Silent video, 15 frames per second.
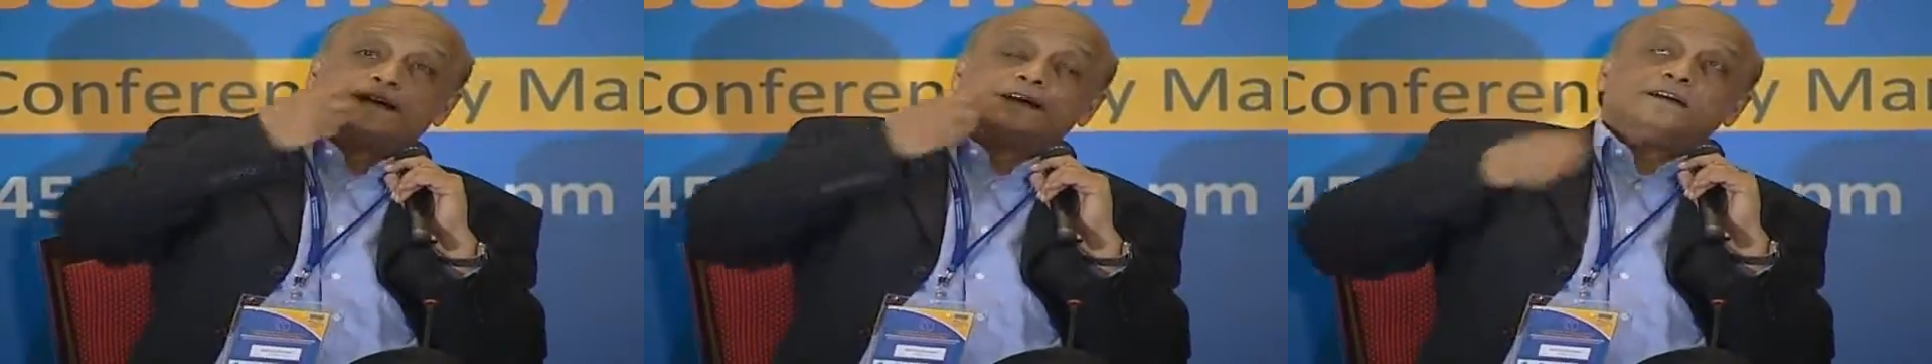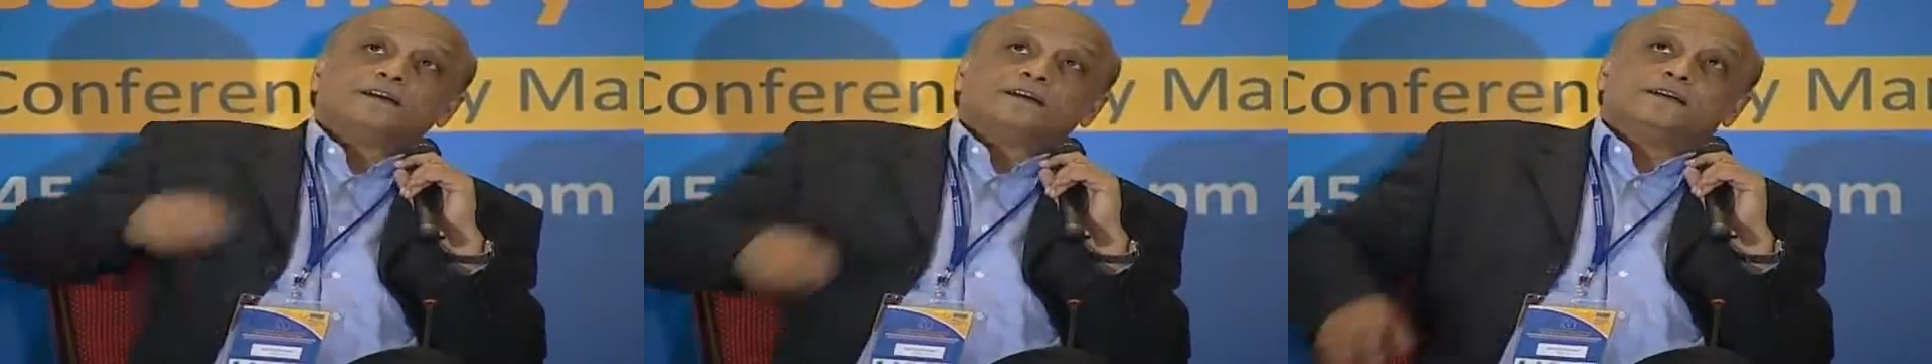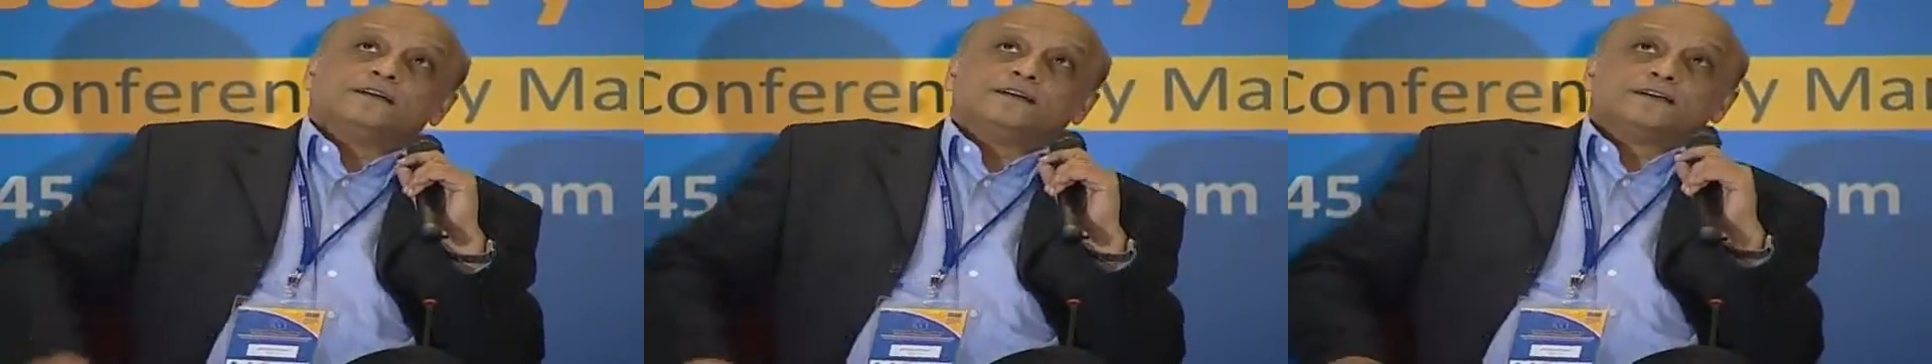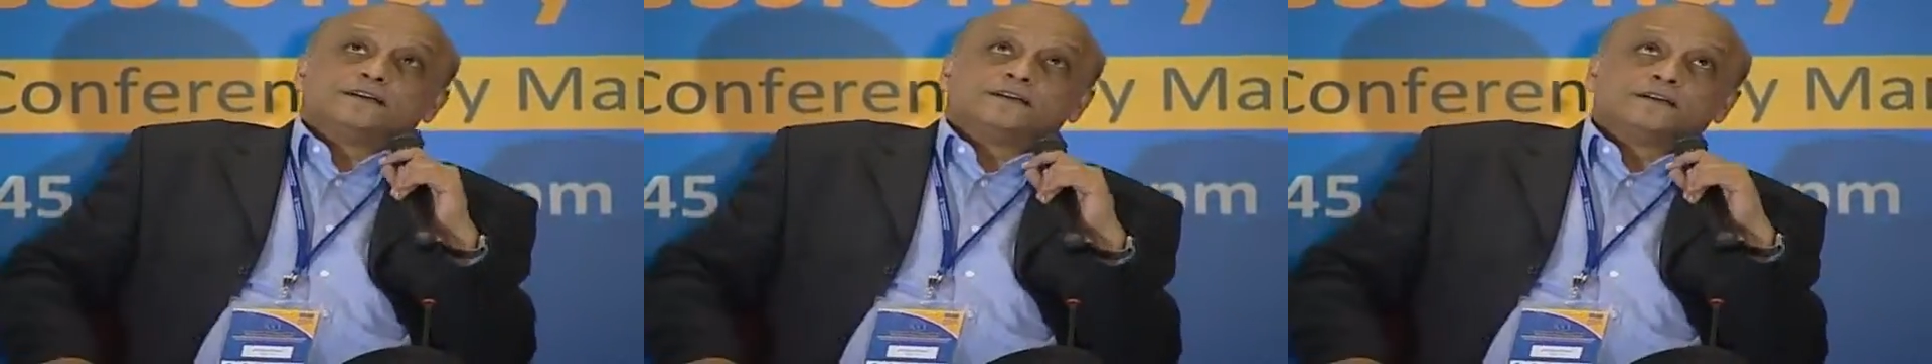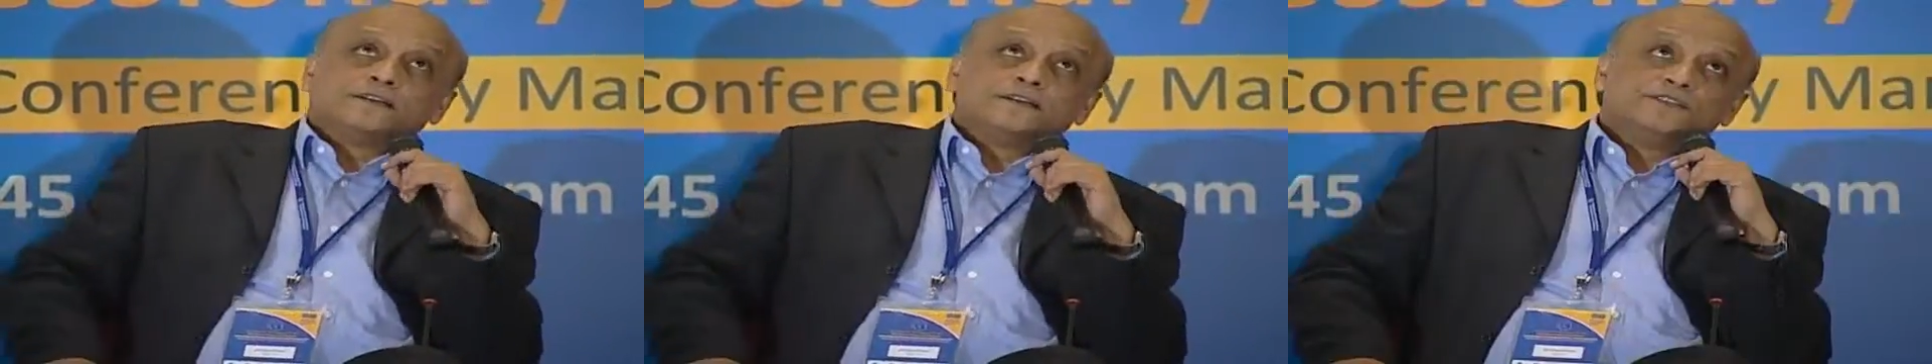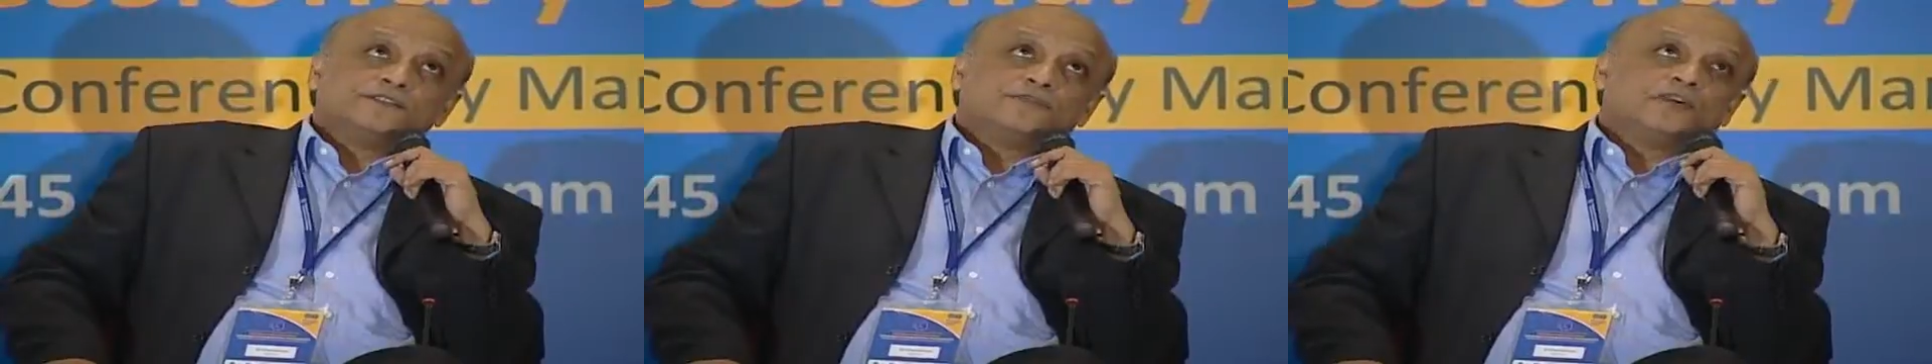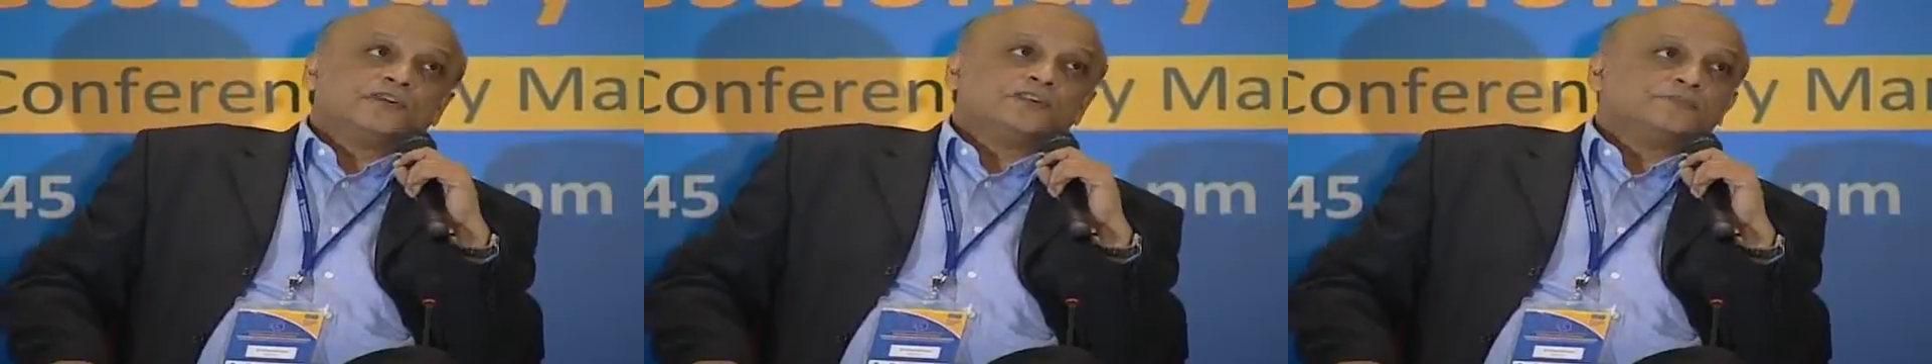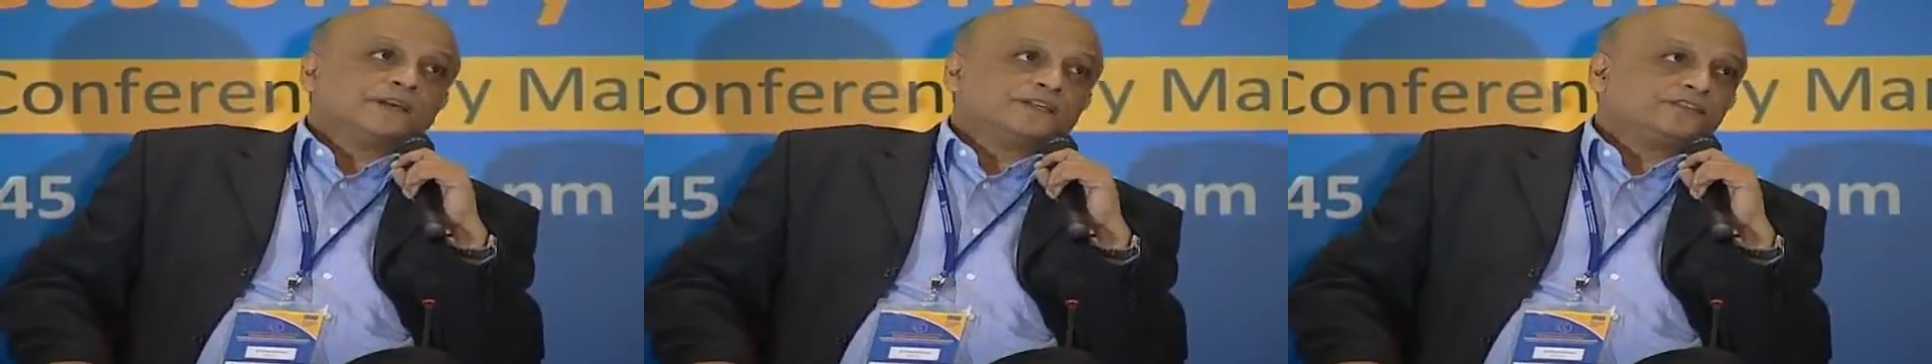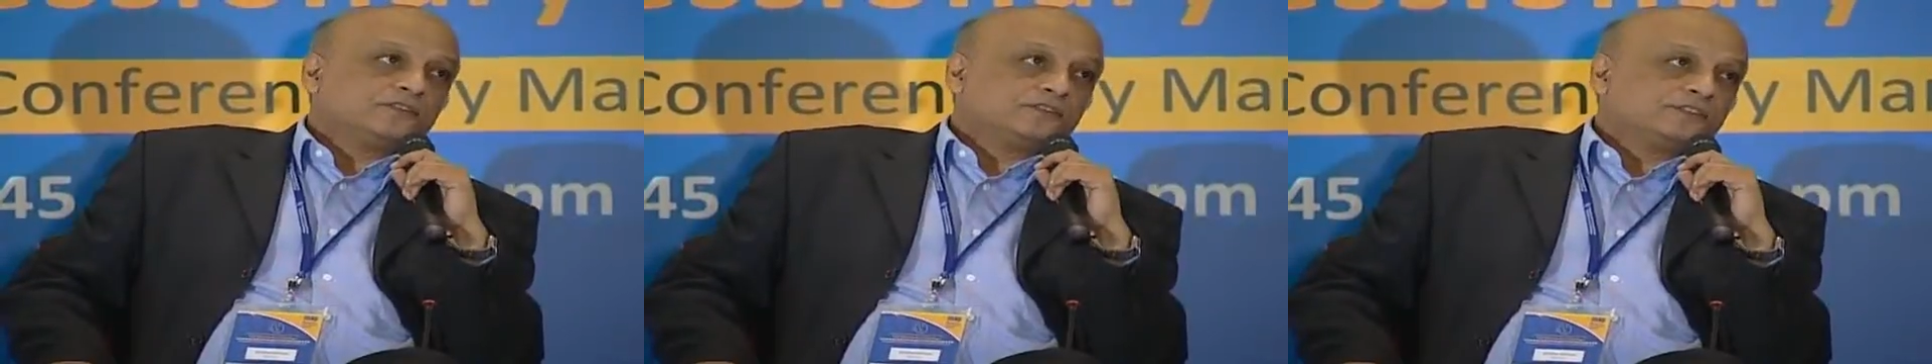the volume might